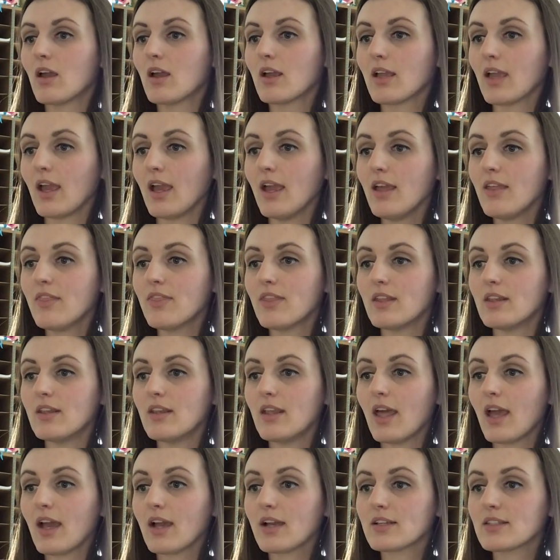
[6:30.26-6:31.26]
Okay, the
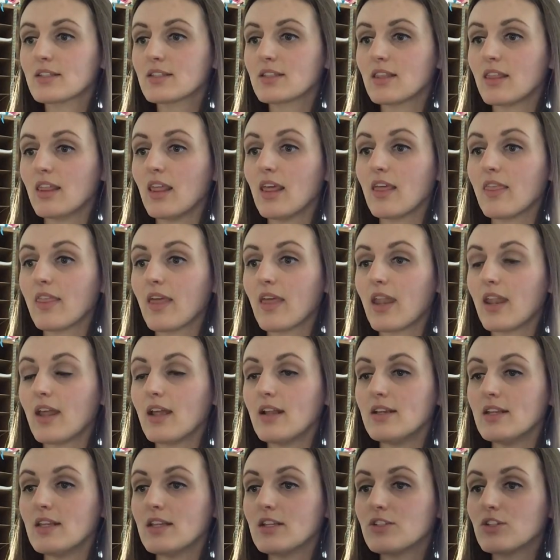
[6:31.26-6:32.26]
next thing that I
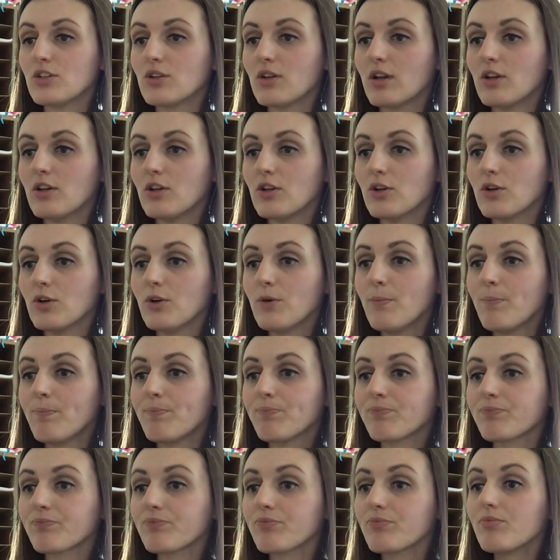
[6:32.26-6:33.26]
need you to do
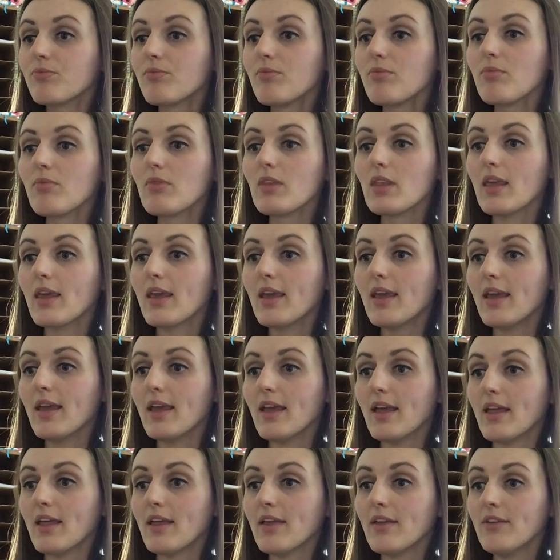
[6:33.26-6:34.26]

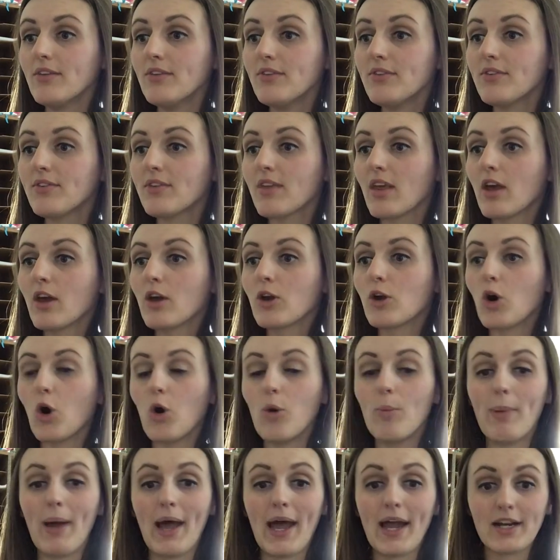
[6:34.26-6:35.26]
is go
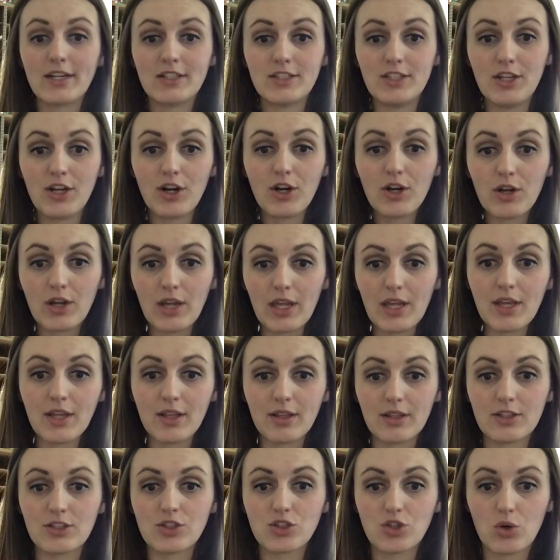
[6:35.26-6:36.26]
back to your
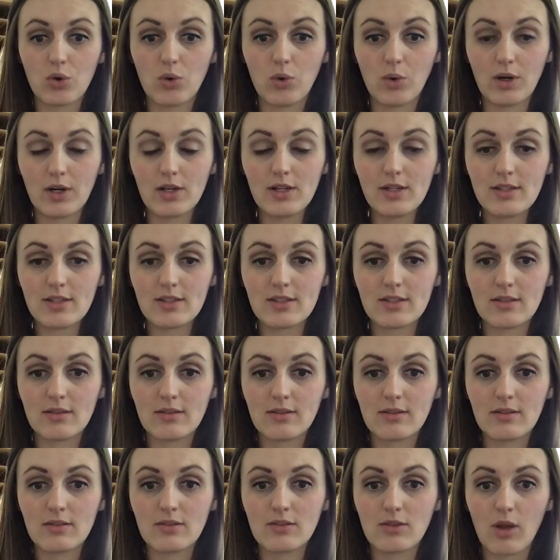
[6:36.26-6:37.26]
English course.
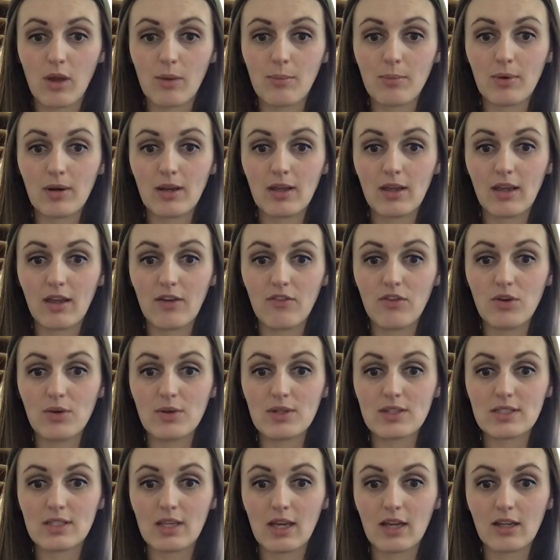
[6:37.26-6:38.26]
So I'm gonna give you a
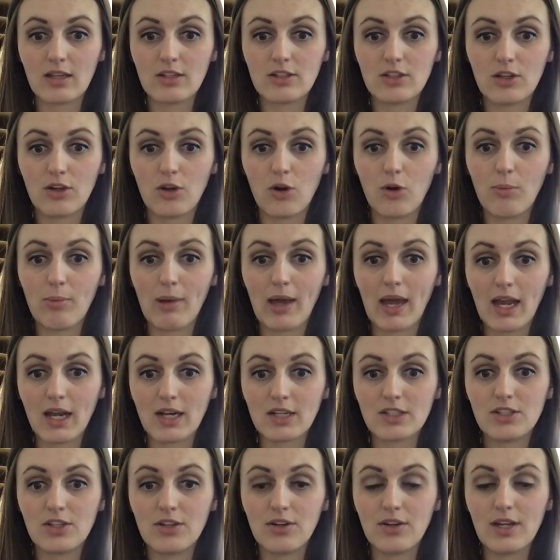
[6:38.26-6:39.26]
second to go back
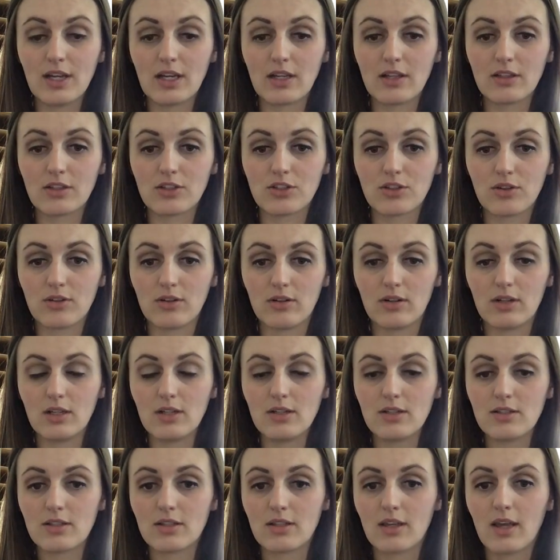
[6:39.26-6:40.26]
to your English
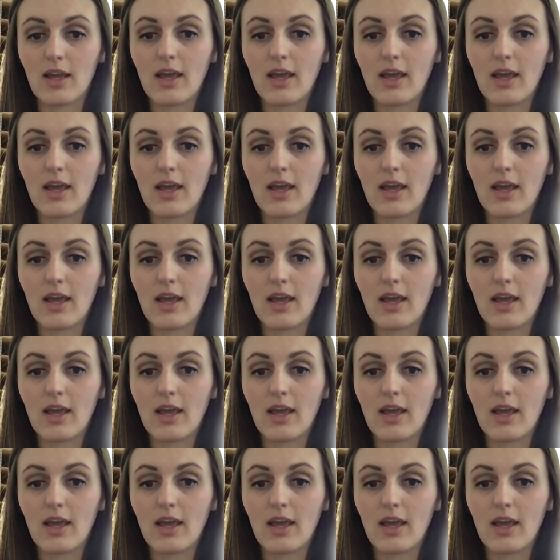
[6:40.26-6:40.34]
course.